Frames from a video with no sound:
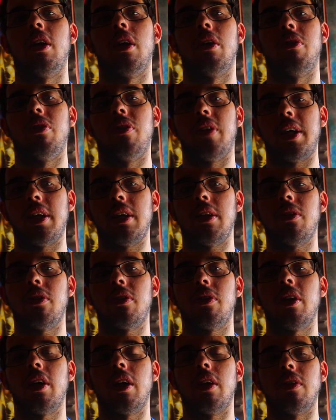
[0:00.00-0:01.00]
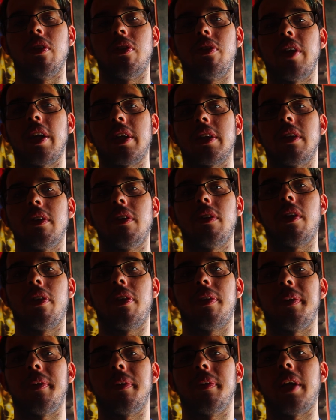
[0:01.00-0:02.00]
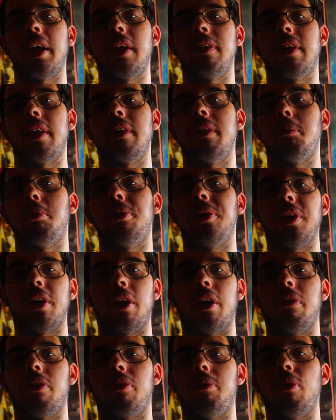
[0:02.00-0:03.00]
phase, the second, the third, and then the playoffs